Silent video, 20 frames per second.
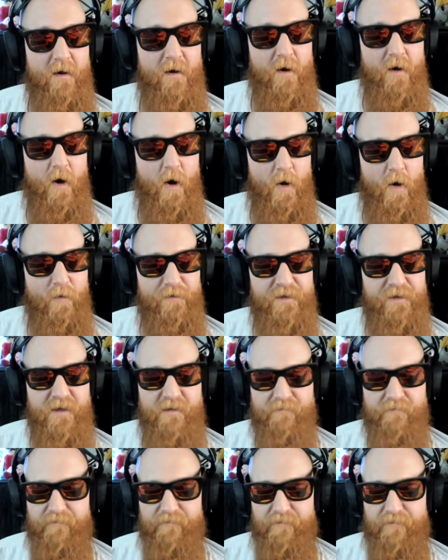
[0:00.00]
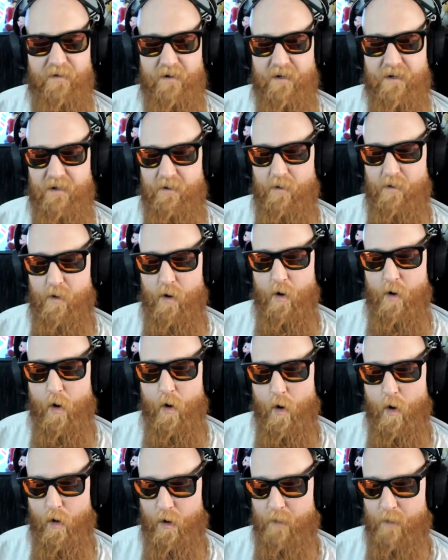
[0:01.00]
all the fucking
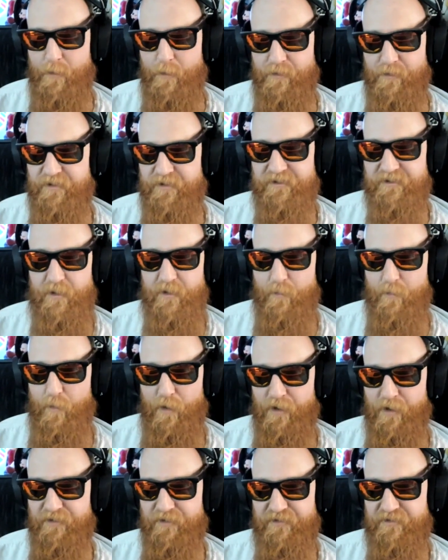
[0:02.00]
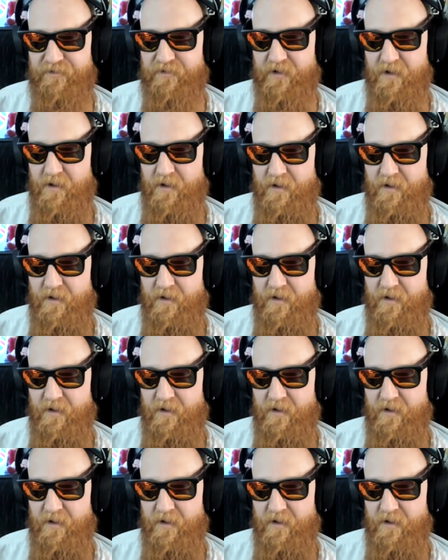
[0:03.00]
horribleness that was